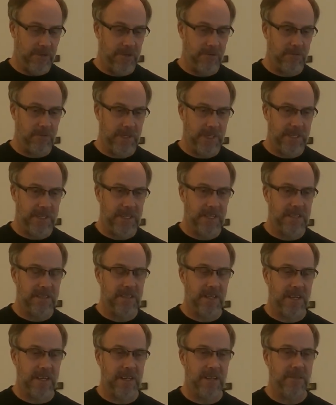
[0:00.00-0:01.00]
the weekend
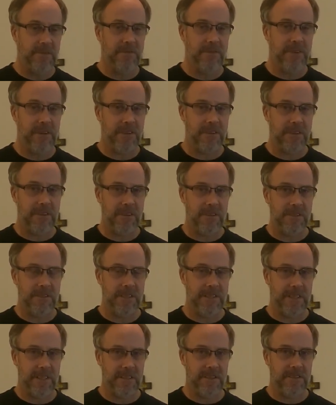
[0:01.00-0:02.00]
of the
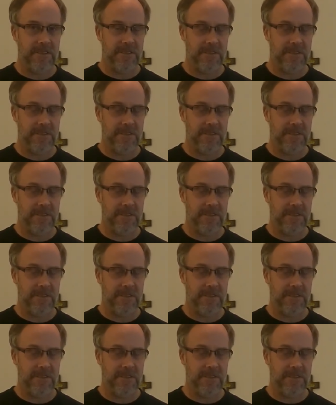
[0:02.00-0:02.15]
30th.